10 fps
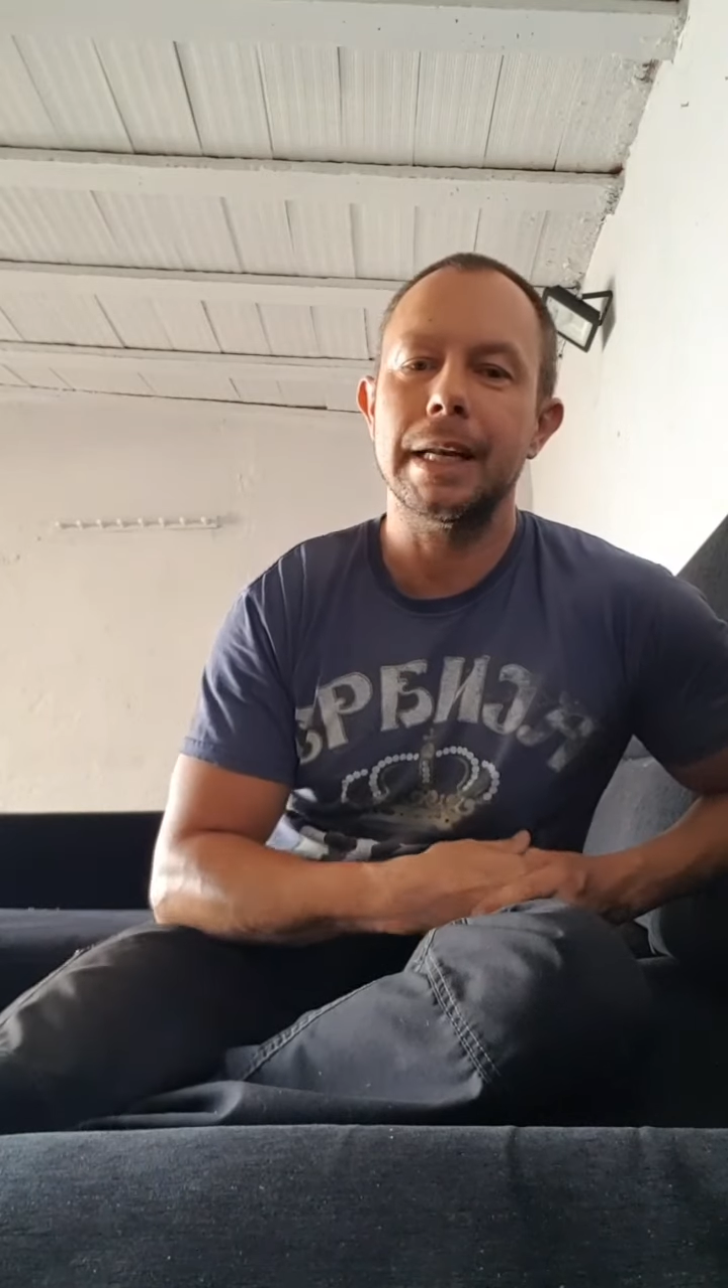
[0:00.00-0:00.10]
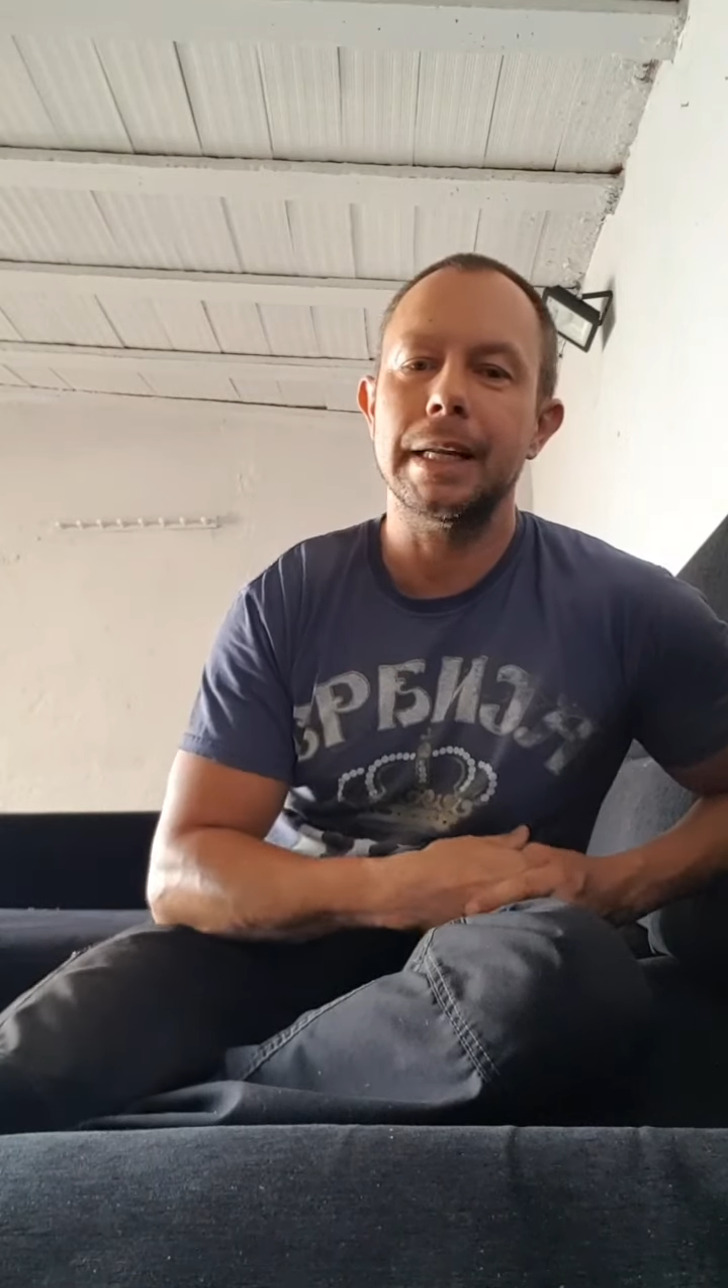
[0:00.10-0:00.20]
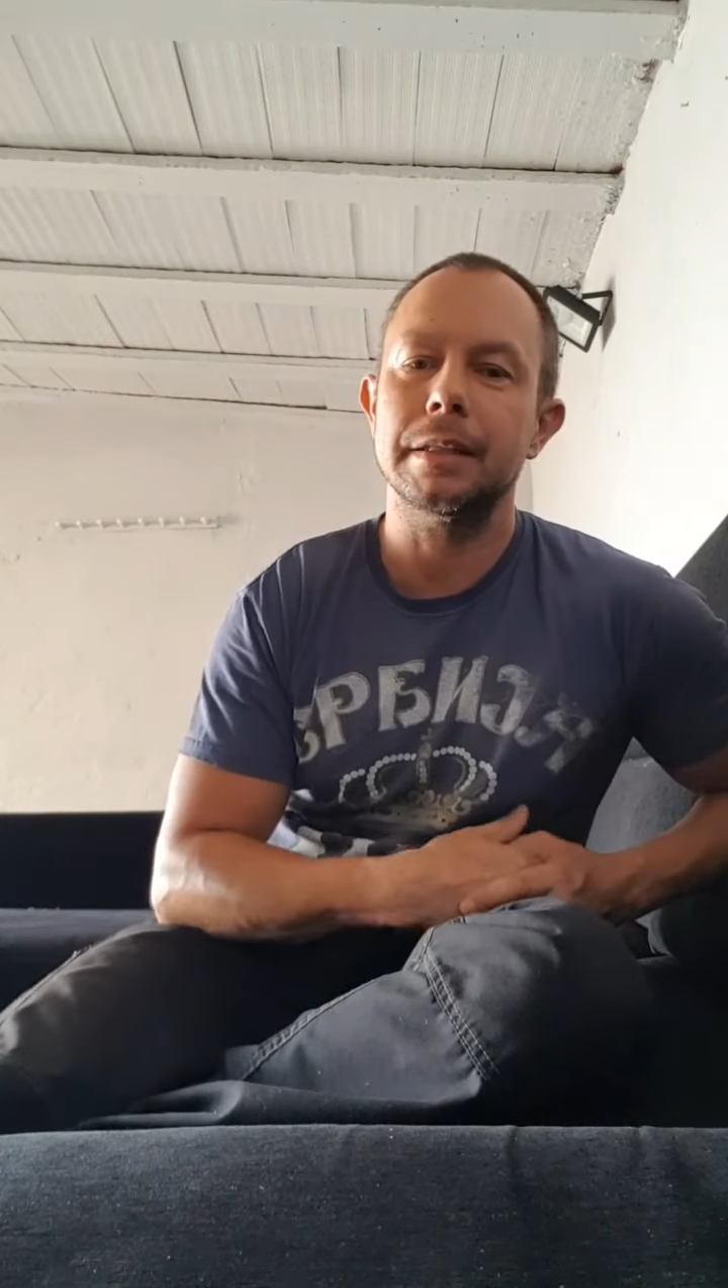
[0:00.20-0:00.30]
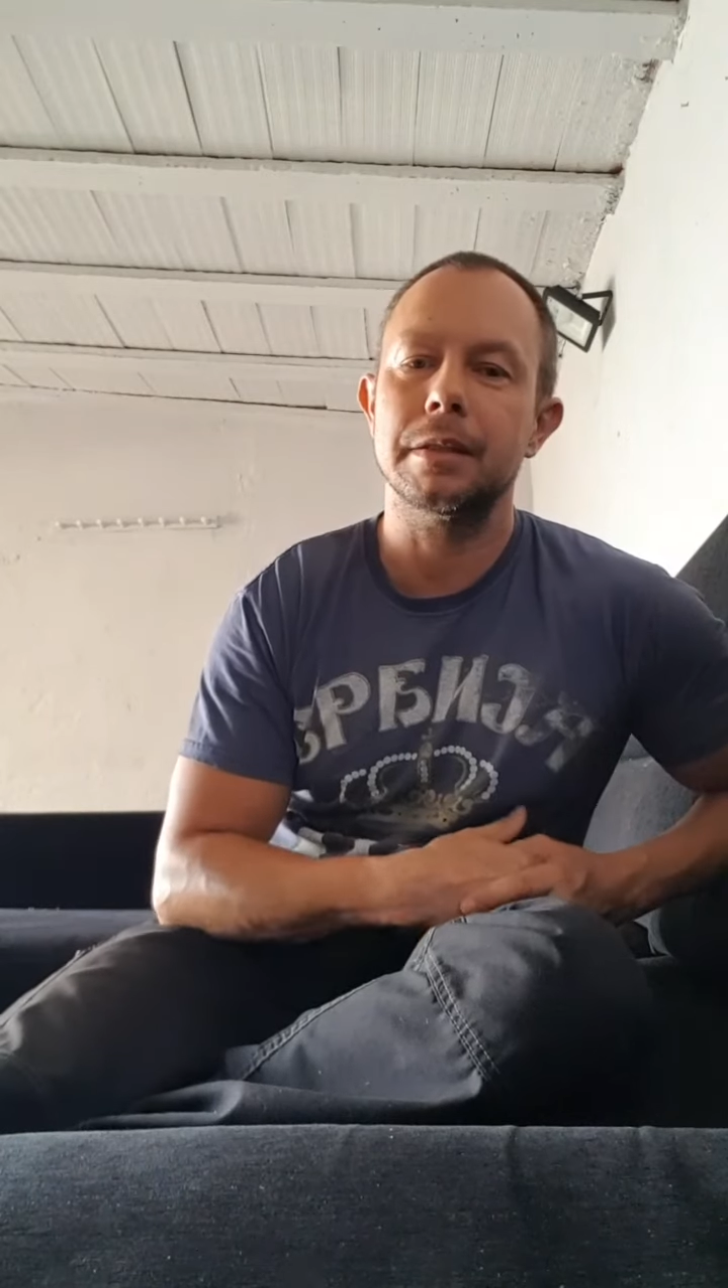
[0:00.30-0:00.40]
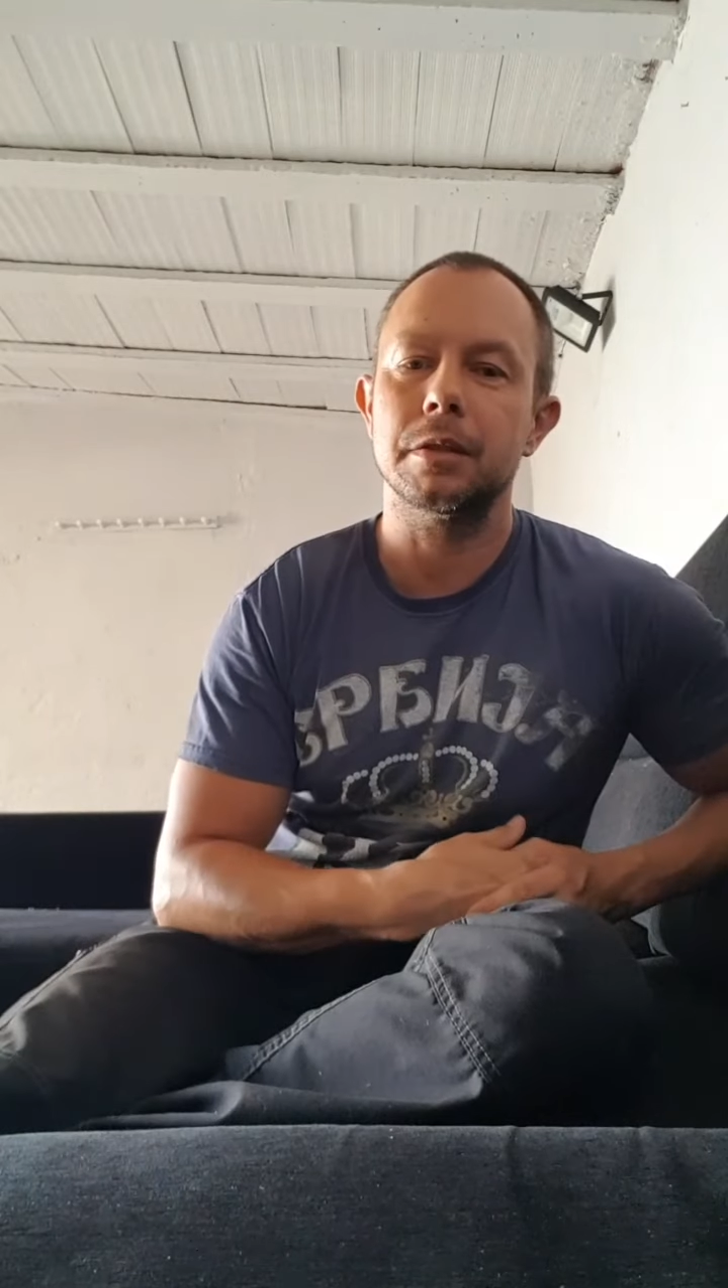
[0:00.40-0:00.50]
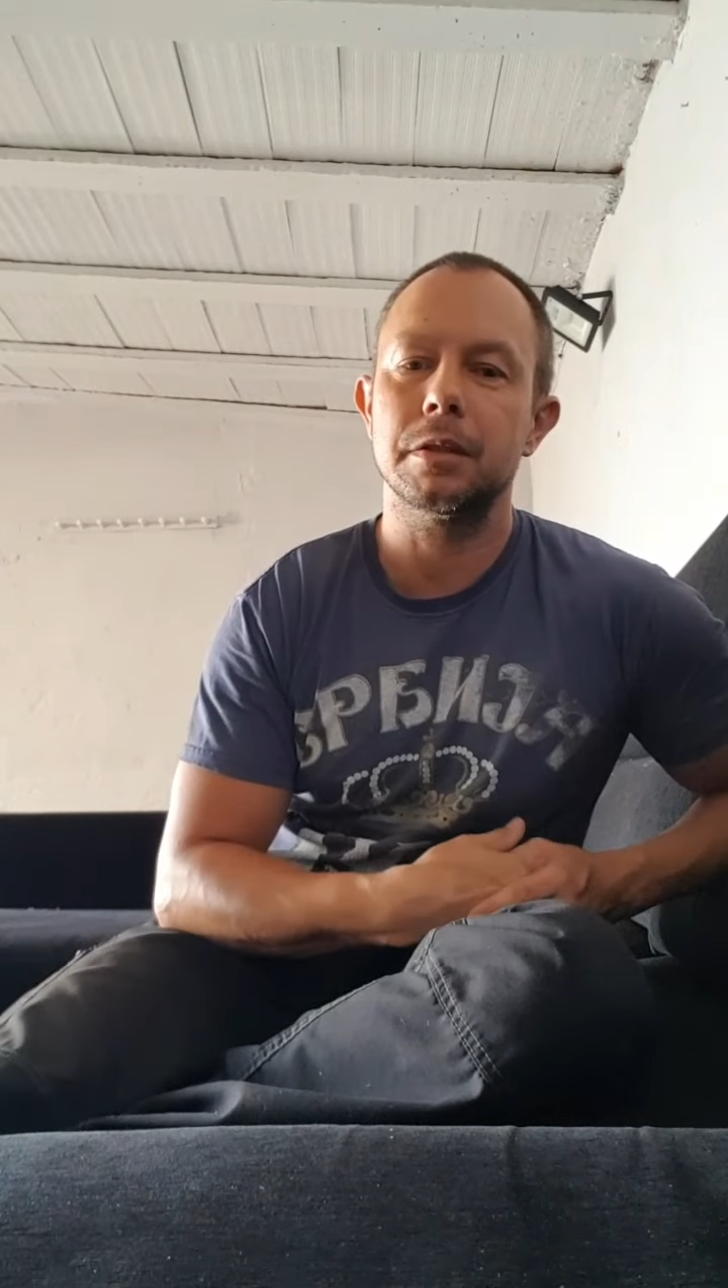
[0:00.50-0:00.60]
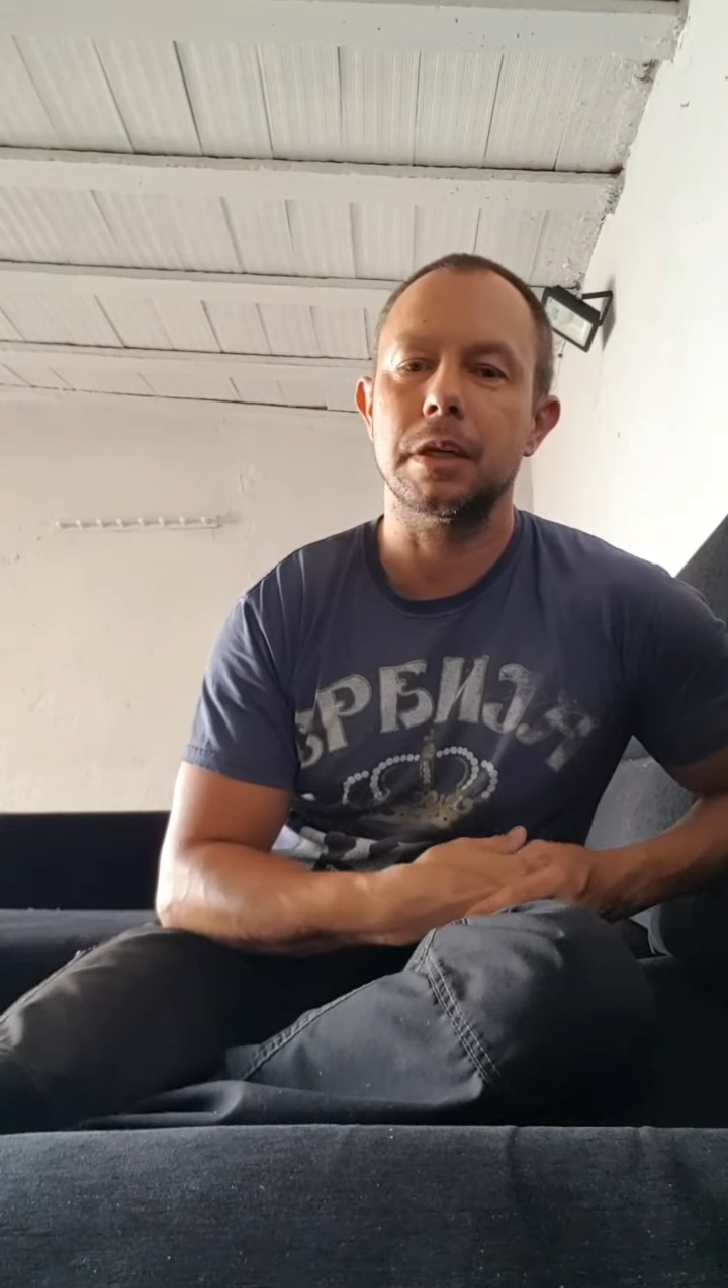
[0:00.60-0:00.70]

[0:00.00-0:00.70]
liters